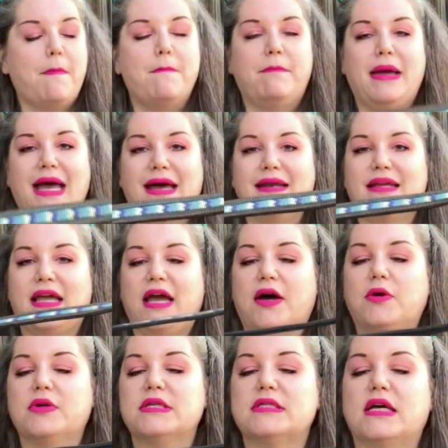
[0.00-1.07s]
Mad Cow
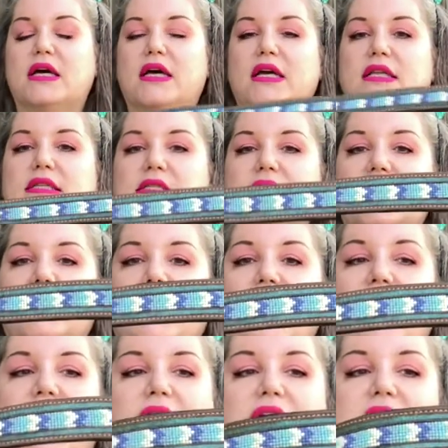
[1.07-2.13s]
Designs and it
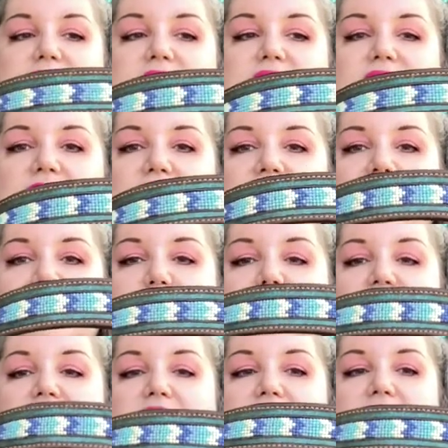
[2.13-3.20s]
has glass
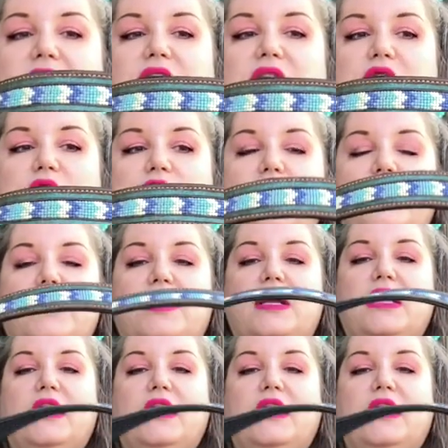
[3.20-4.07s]
beading in the front.